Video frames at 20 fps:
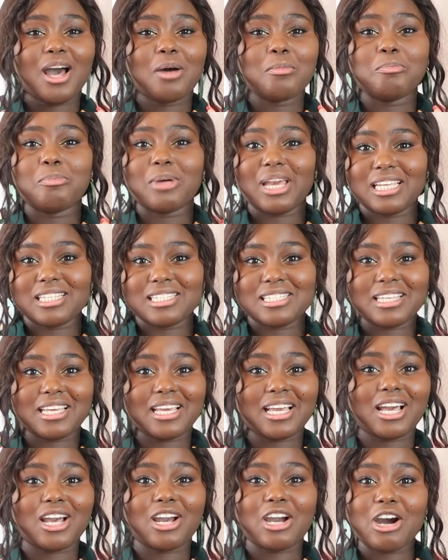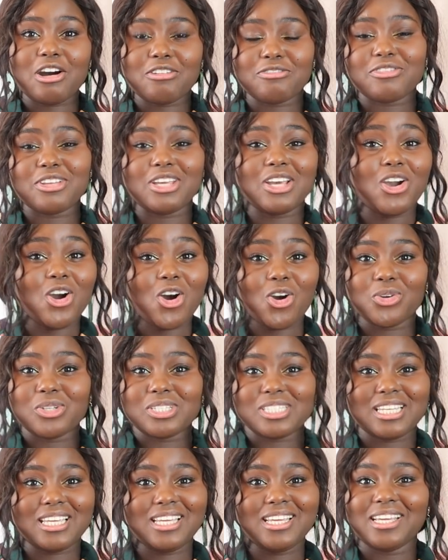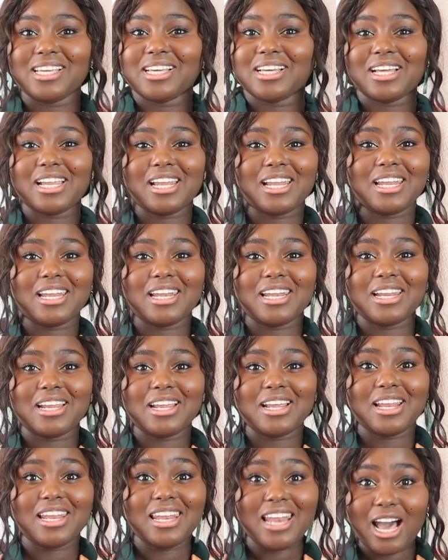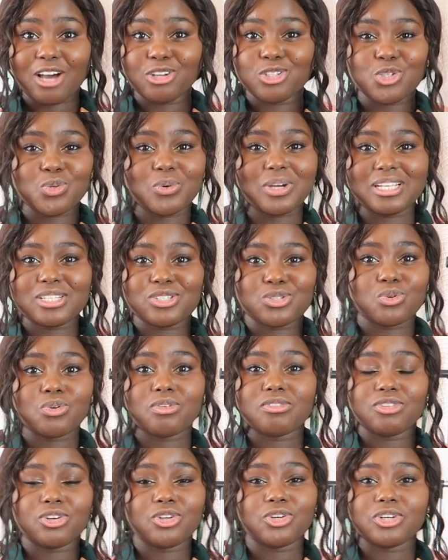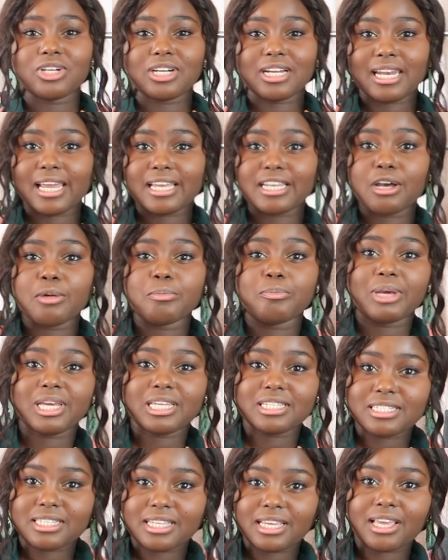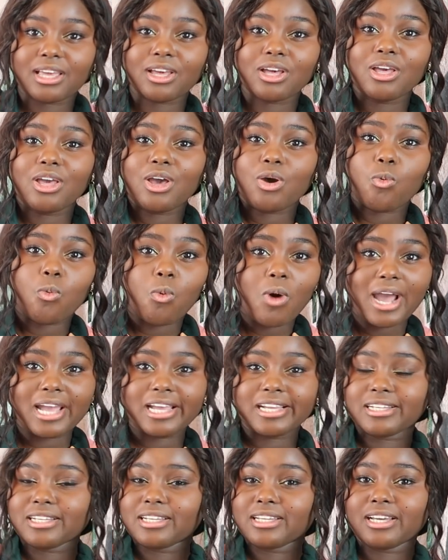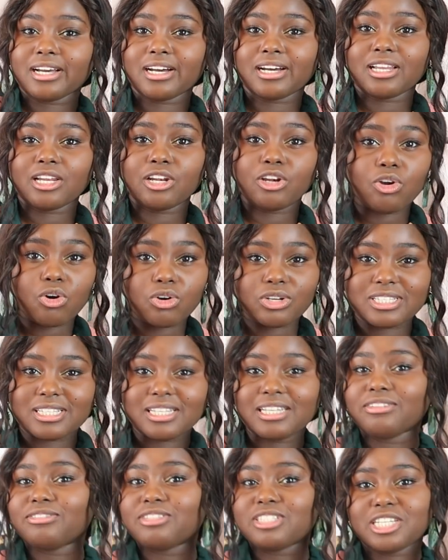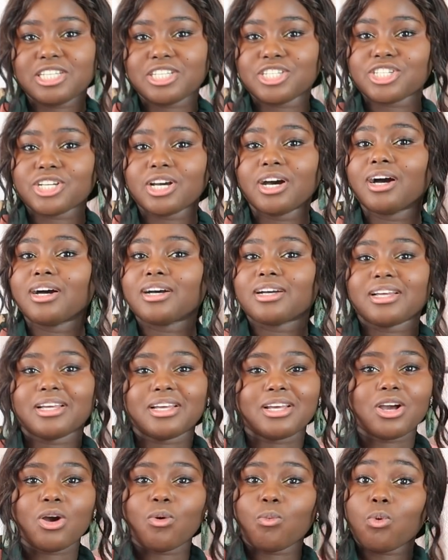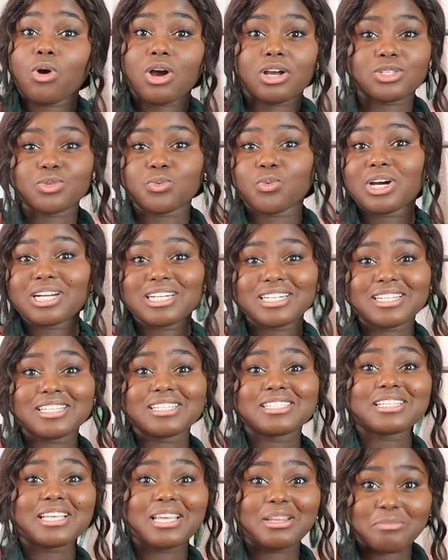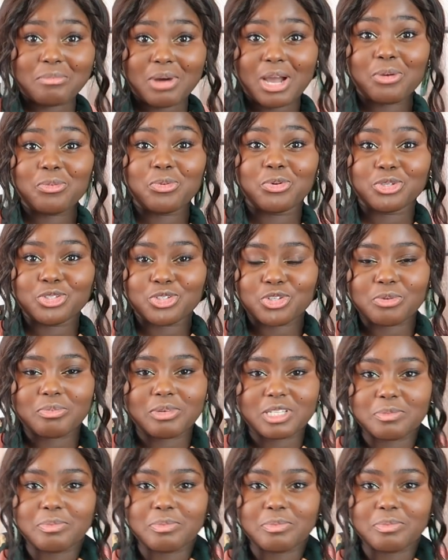a basic, comfy, cozy loungewear sort of look. Like, a basic white long sleeve t-shirt works wonders in my wardrobe